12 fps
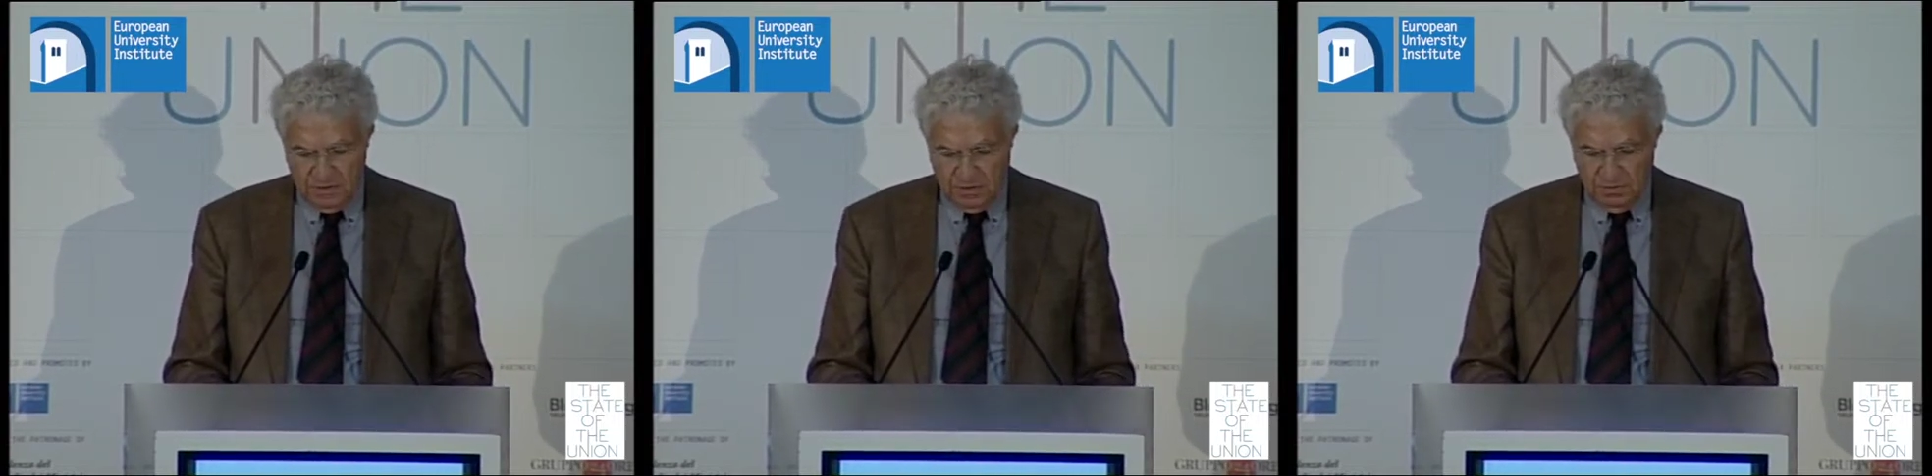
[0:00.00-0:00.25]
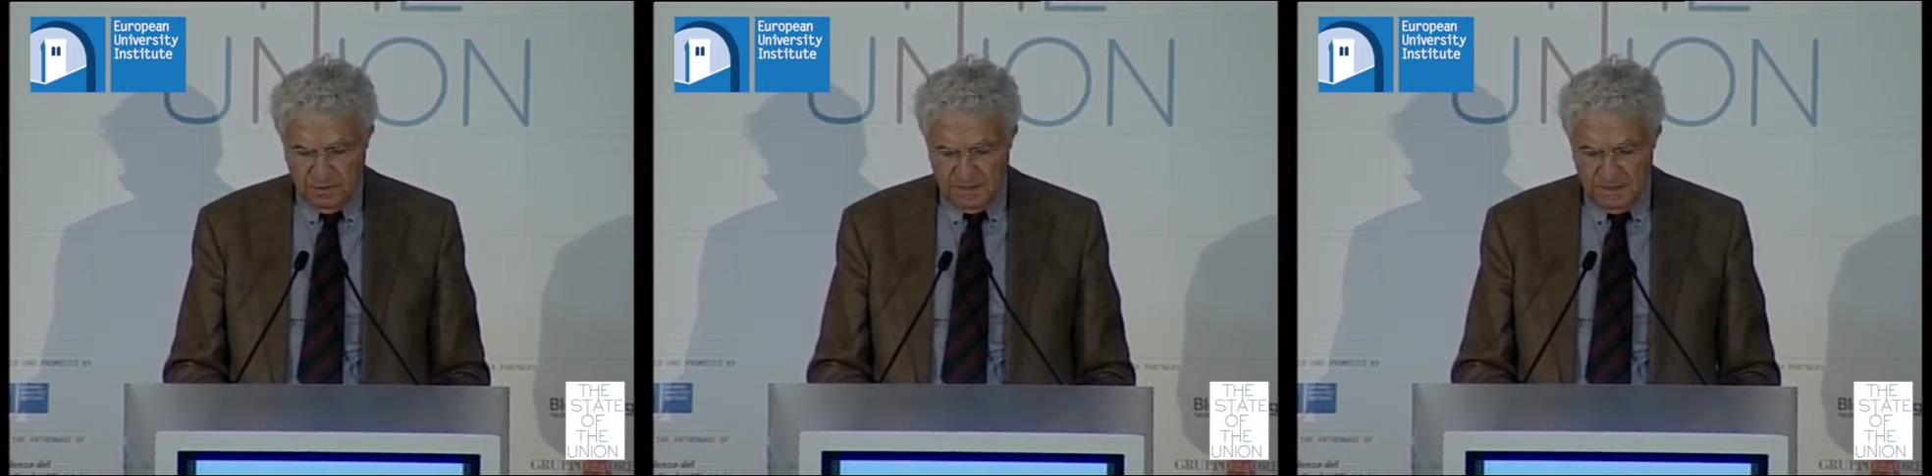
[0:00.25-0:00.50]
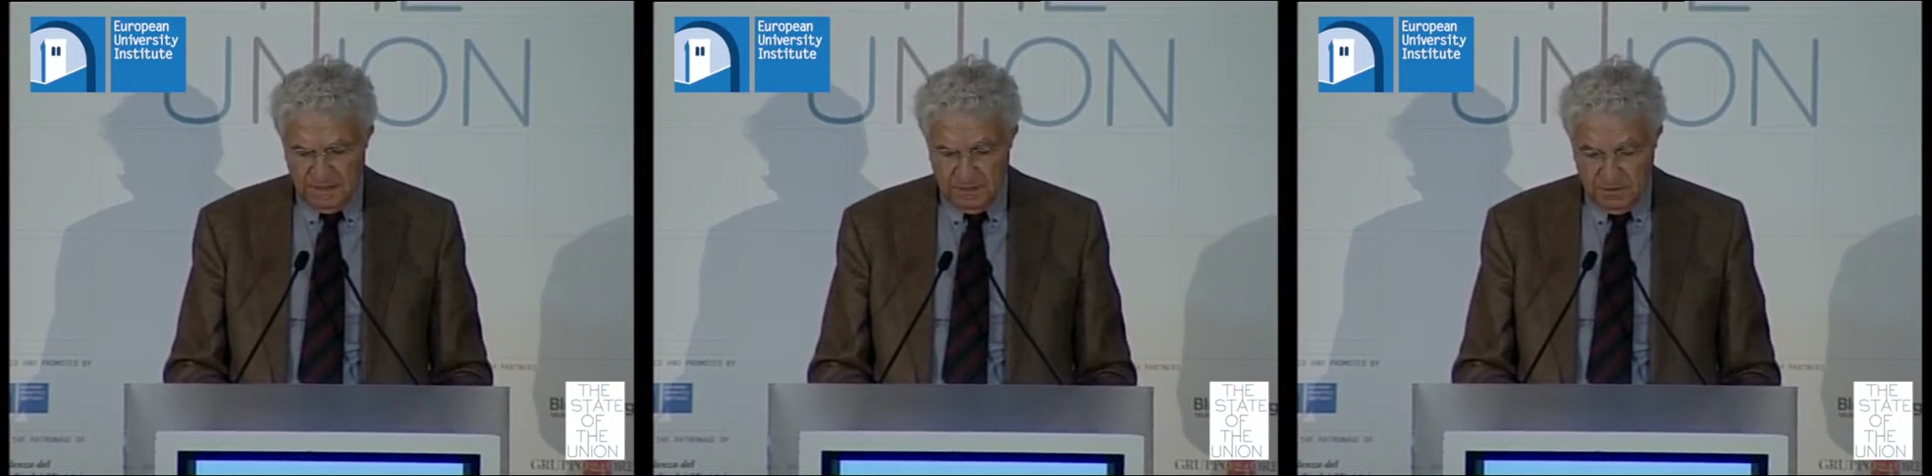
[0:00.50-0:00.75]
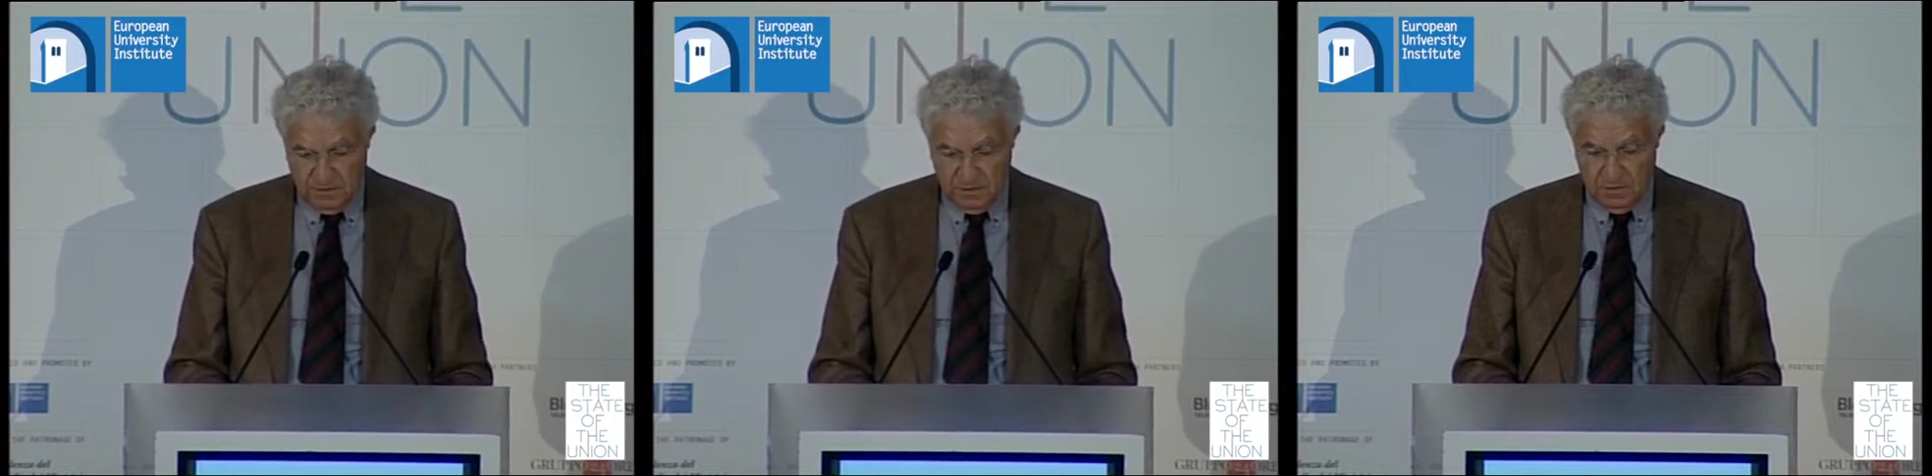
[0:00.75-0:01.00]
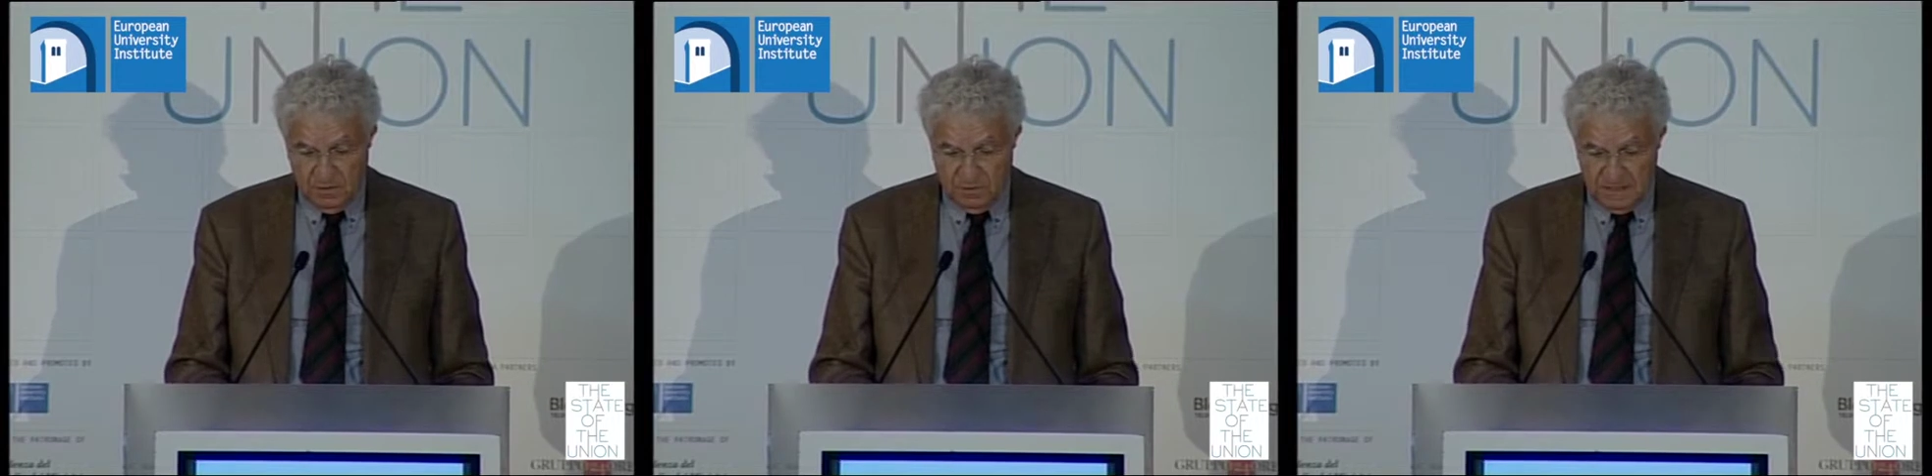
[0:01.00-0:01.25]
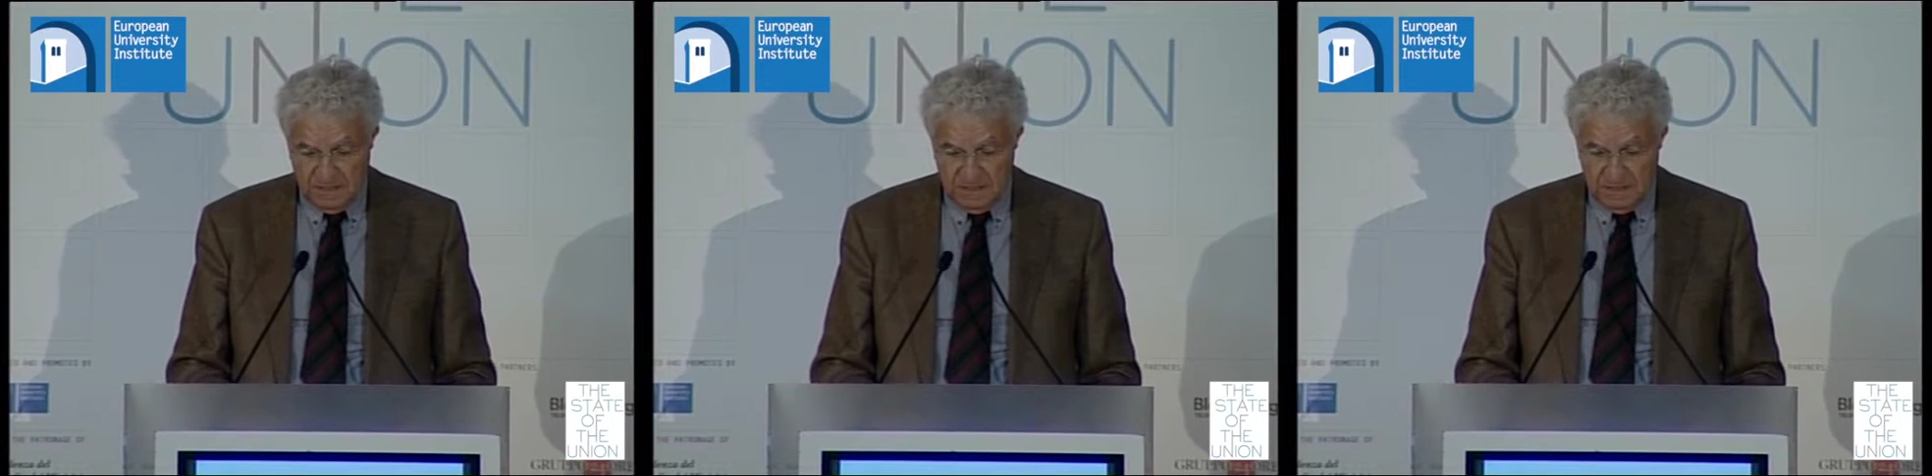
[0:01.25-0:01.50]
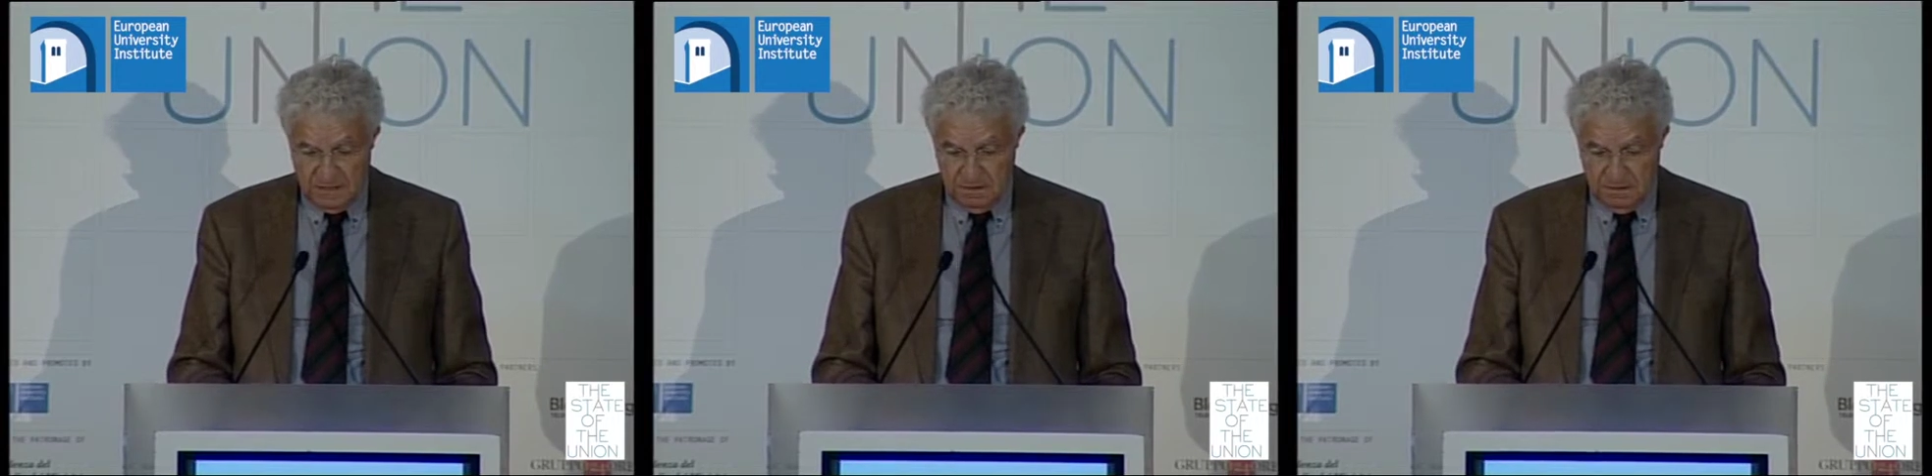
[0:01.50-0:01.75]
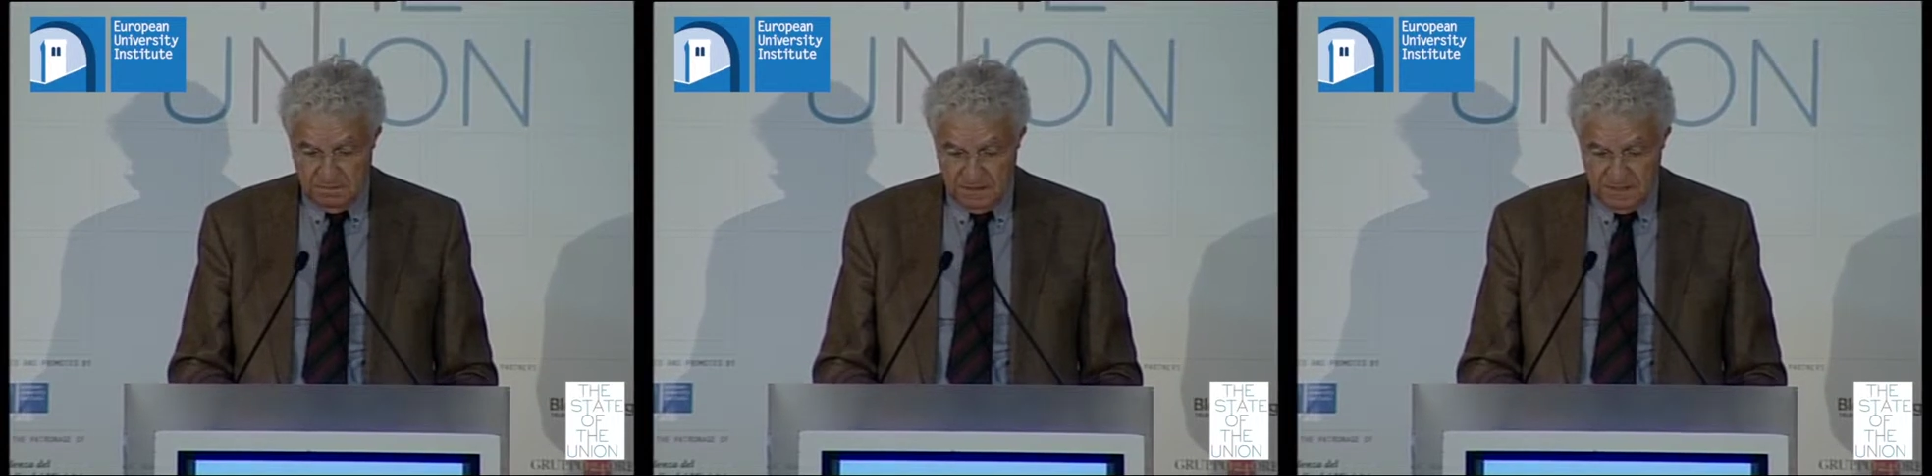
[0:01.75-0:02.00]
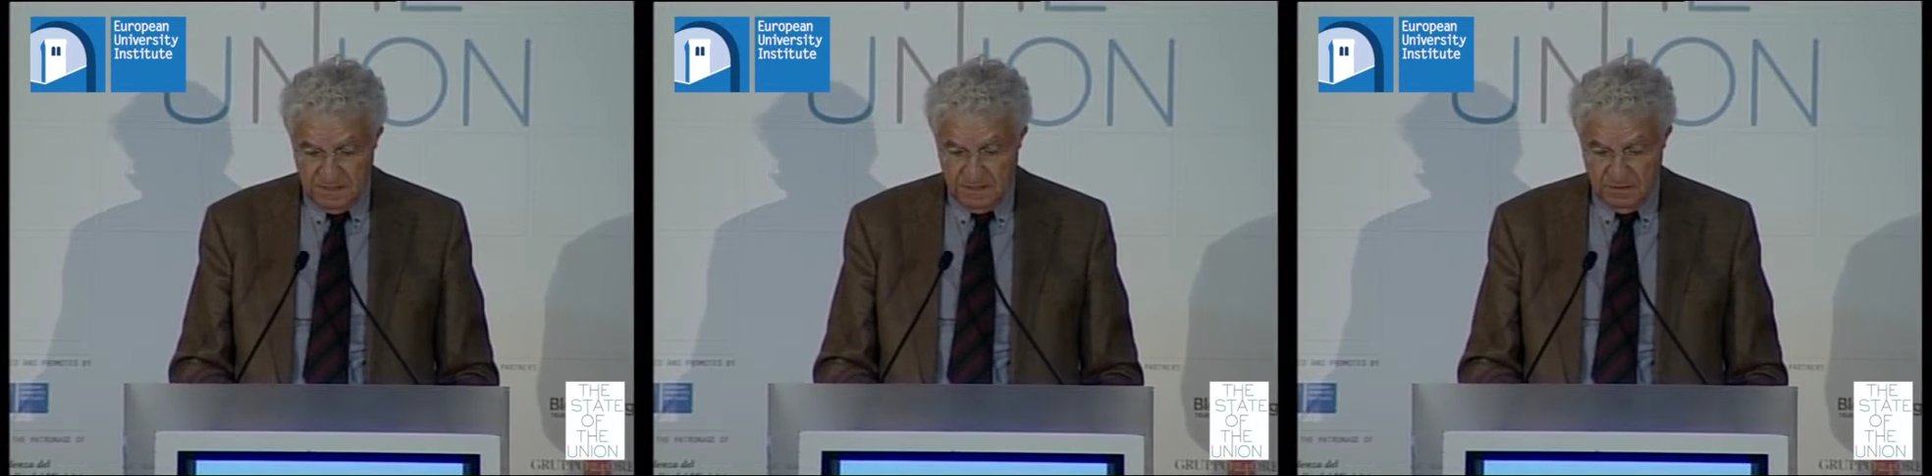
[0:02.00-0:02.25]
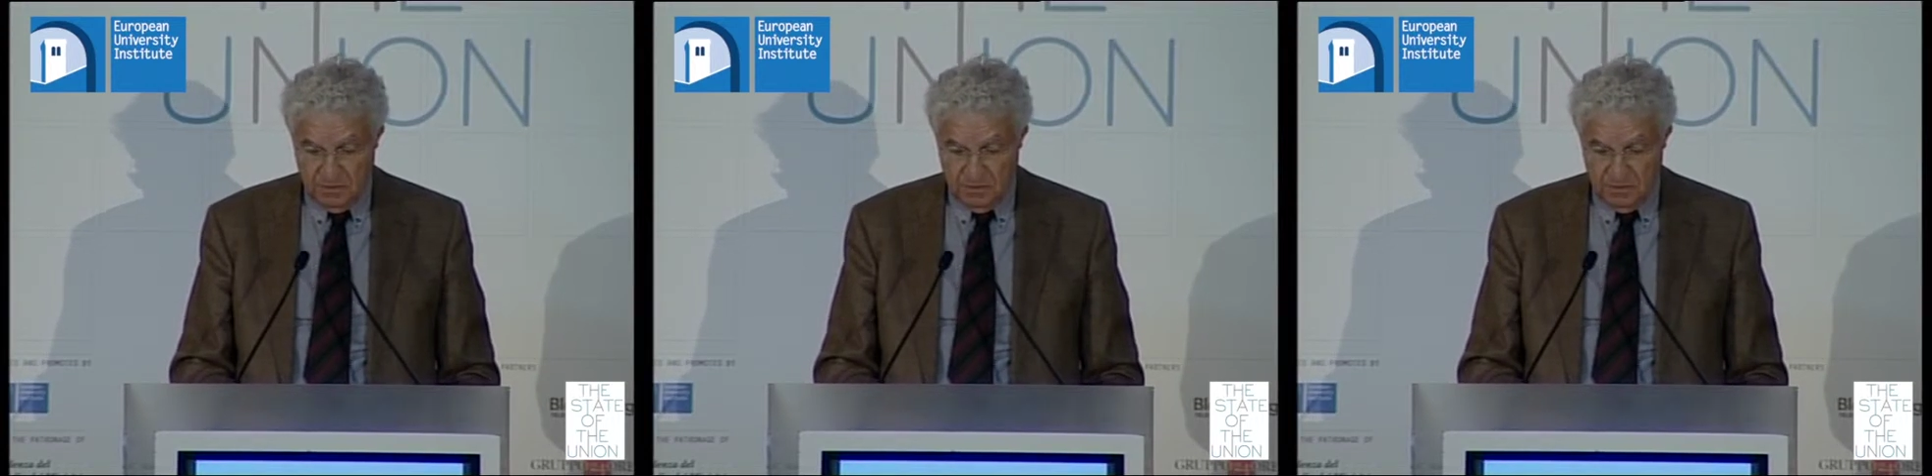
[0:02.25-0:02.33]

already been